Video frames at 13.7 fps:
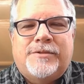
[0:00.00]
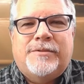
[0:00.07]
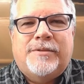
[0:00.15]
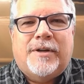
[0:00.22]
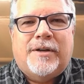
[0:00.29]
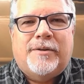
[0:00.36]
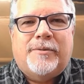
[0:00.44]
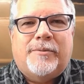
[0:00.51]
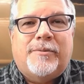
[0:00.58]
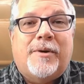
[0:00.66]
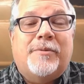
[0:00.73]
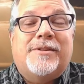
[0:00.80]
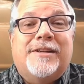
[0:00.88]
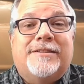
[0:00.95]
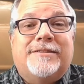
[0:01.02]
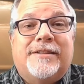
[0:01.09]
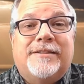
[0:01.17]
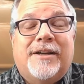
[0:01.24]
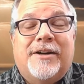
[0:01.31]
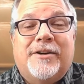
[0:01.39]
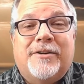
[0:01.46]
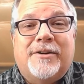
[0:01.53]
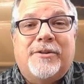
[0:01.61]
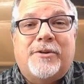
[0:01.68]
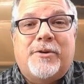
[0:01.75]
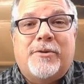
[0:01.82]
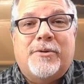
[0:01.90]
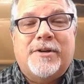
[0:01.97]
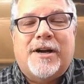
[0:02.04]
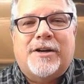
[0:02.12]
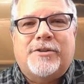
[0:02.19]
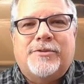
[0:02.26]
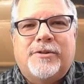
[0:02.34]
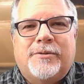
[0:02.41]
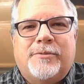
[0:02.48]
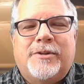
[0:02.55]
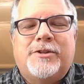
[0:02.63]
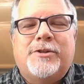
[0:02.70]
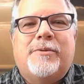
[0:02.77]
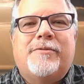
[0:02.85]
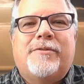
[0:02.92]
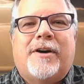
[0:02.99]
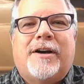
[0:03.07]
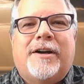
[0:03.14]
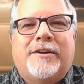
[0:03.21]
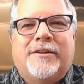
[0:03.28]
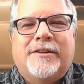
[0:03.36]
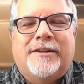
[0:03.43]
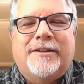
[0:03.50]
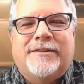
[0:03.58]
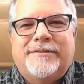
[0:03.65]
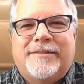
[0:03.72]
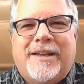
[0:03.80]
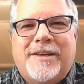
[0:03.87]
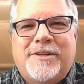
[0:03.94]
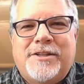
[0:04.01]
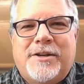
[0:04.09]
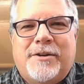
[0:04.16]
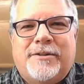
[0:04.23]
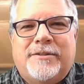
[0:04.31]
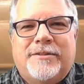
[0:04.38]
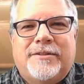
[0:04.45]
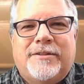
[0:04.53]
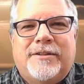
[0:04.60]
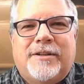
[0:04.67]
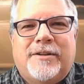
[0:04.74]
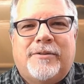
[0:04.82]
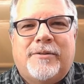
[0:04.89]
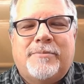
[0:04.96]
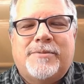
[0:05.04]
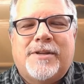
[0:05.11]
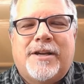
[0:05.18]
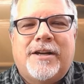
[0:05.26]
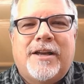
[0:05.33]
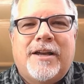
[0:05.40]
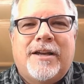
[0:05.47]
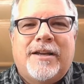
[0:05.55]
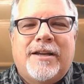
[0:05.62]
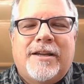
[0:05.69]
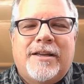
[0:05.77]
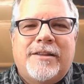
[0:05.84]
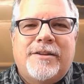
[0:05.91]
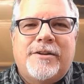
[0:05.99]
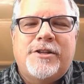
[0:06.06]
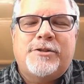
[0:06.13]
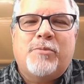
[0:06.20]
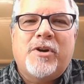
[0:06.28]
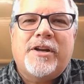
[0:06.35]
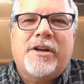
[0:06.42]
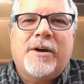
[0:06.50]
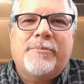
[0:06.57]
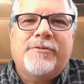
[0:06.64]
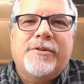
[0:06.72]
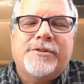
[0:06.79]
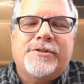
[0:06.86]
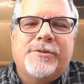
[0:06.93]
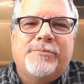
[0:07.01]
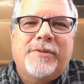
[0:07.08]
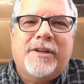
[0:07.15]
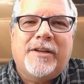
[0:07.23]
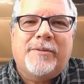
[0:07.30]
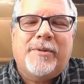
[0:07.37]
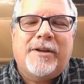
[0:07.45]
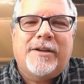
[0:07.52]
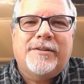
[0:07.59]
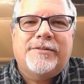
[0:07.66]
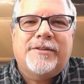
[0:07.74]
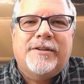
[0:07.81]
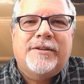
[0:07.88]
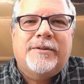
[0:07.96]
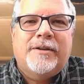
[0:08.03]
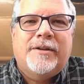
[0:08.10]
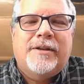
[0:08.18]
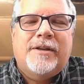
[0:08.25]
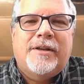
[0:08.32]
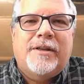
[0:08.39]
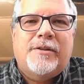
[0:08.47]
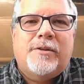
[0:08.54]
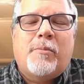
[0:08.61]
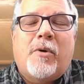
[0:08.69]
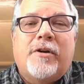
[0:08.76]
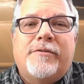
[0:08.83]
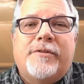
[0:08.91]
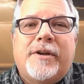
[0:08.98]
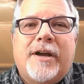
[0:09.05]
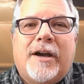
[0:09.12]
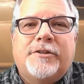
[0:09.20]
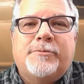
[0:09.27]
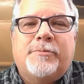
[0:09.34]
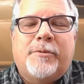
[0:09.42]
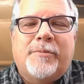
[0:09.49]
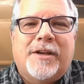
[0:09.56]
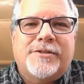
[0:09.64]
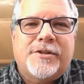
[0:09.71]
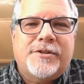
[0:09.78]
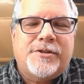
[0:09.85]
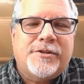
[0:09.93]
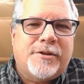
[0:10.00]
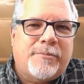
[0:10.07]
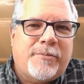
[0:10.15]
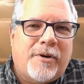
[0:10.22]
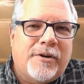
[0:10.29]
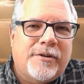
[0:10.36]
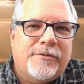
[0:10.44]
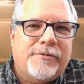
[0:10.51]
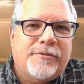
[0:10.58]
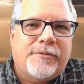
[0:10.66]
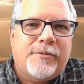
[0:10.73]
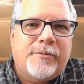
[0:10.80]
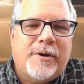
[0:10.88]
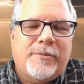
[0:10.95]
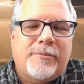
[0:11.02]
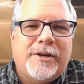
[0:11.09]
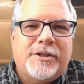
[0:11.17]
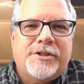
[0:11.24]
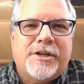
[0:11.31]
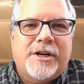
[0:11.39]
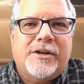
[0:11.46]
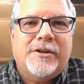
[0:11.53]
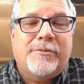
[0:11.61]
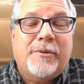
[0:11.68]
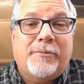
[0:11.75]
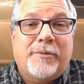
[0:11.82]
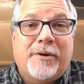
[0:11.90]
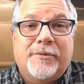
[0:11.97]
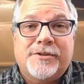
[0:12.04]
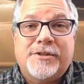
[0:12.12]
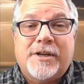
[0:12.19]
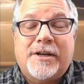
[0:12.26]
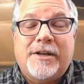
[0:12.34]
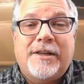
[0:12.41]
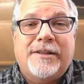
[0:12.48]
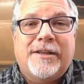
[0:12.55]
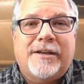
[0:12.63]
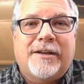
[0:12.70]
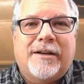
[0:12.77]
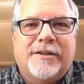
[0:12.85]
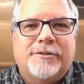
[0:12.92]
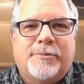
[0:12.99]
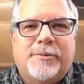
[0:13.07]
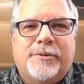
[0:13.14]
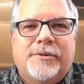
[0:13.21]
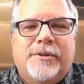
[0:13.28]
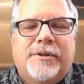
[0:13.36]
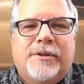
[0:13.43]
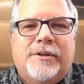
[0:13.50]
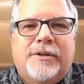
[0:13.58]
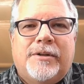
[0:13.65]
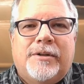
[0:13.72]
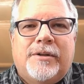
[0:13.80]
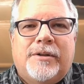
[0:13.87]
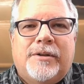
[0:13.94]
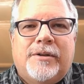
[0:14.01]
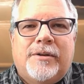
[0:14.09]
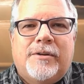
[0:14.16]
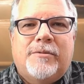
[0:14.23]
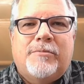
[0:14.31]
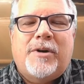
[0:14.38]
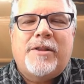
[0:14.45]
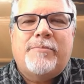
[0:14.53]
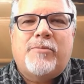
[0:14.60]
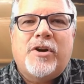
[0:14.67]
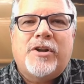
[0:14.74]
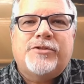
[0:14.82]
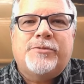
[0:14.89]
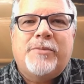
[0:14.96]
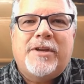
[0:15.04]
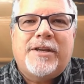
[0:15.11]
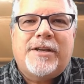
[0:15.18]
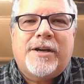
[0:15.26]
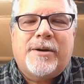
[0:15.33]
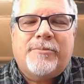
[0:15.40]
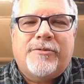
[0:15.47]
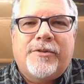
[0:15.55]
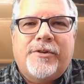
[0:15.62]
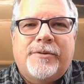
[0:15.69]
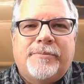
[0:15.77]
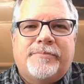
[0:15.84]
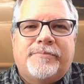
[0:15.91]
uh, what was listed there under the core doctrine, which you would find on the AG website. They just bring comfort to me because they're part of the gospel message and they're part of what we shared when we were studying the gospel. But it brings me comfort